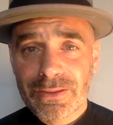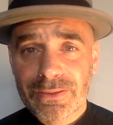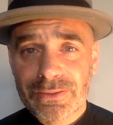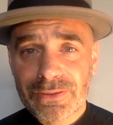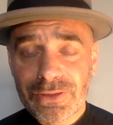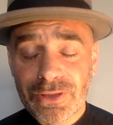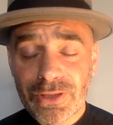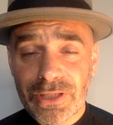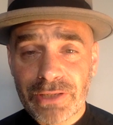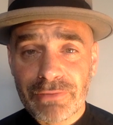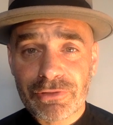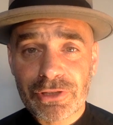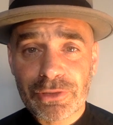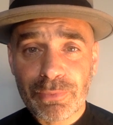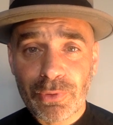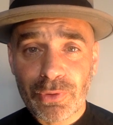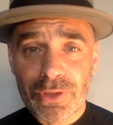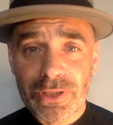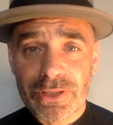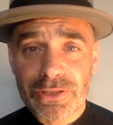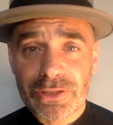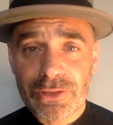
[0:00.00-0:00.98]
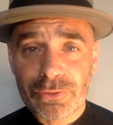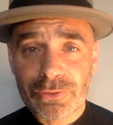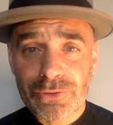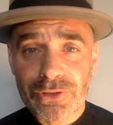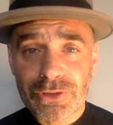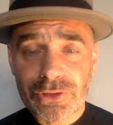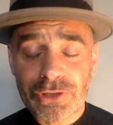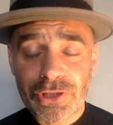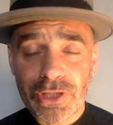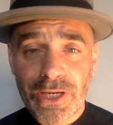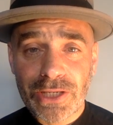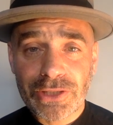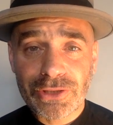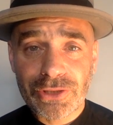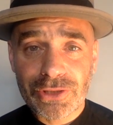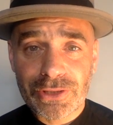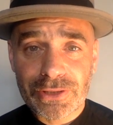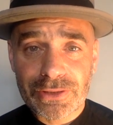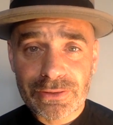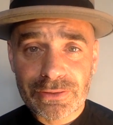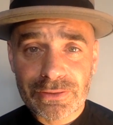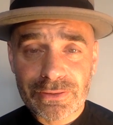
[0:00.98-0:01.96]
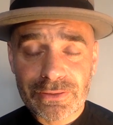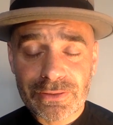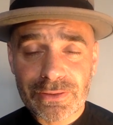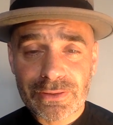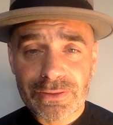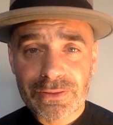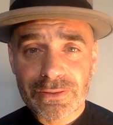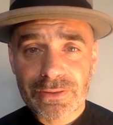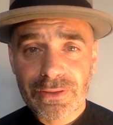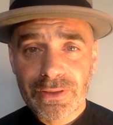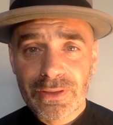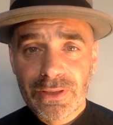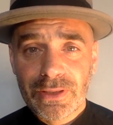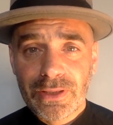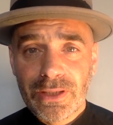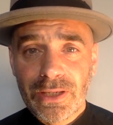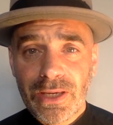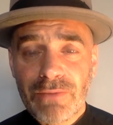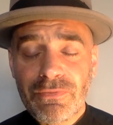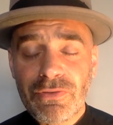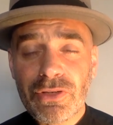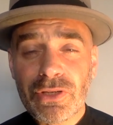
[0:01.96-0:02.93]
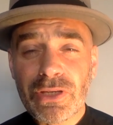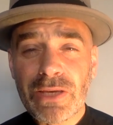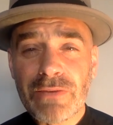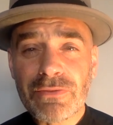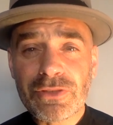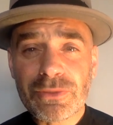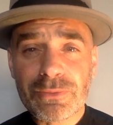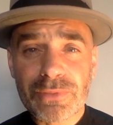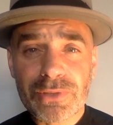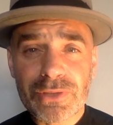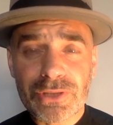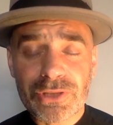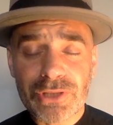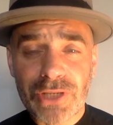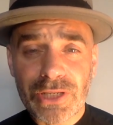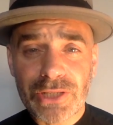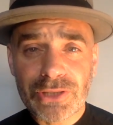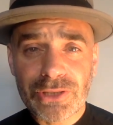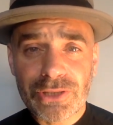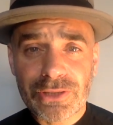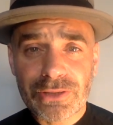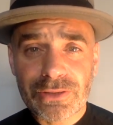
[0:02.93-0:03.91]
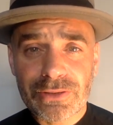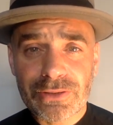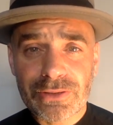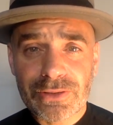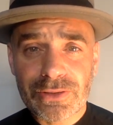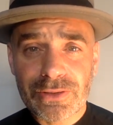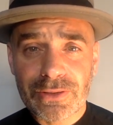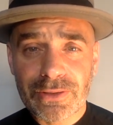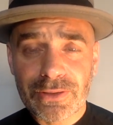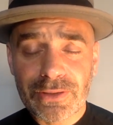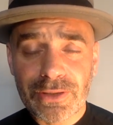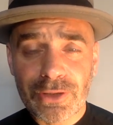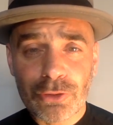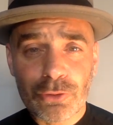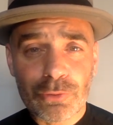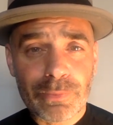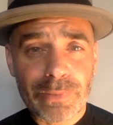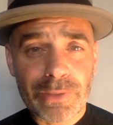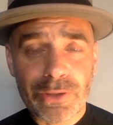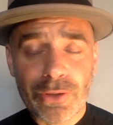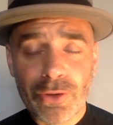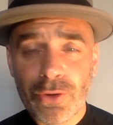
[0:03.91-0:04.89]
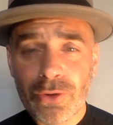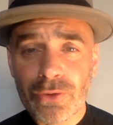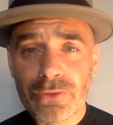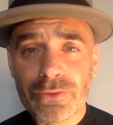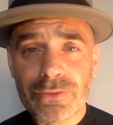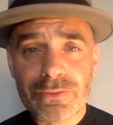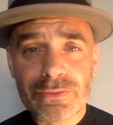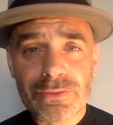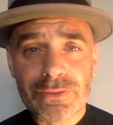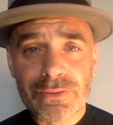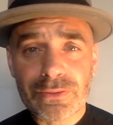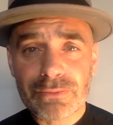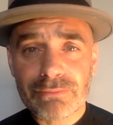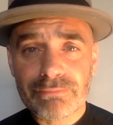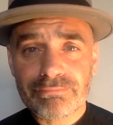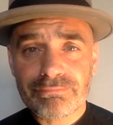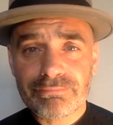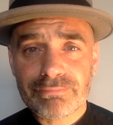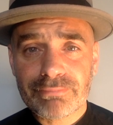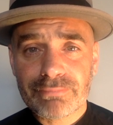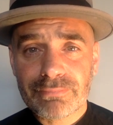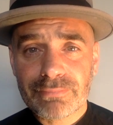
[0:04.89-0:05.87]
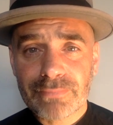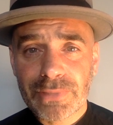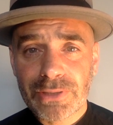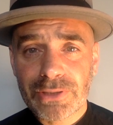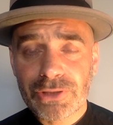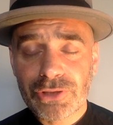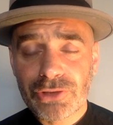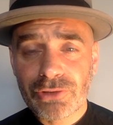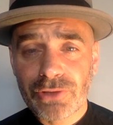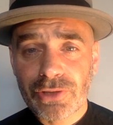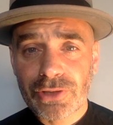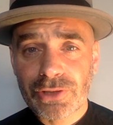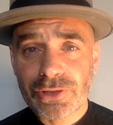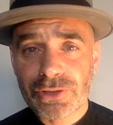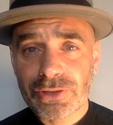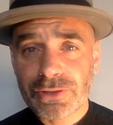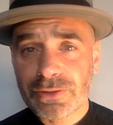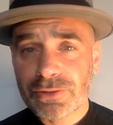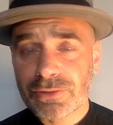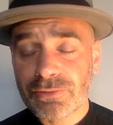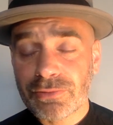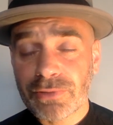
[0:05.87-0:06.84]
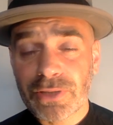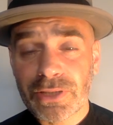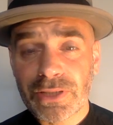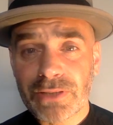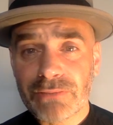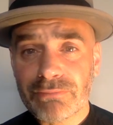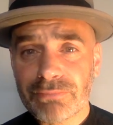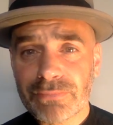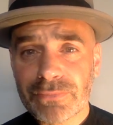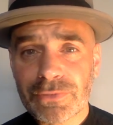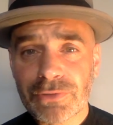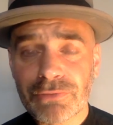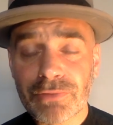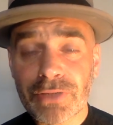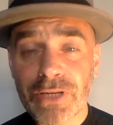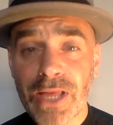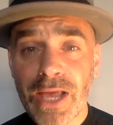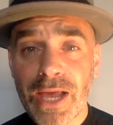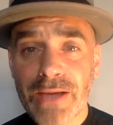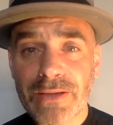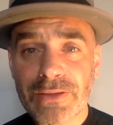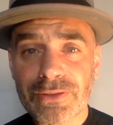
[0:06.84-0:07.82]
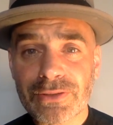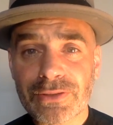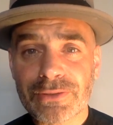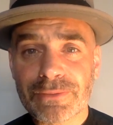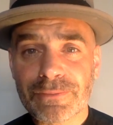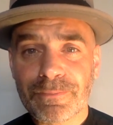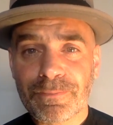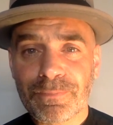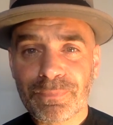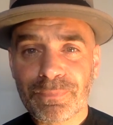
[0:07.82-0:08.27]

certainly responding to your suggestions. If you give some suggestions that go beyond instructions really to relax.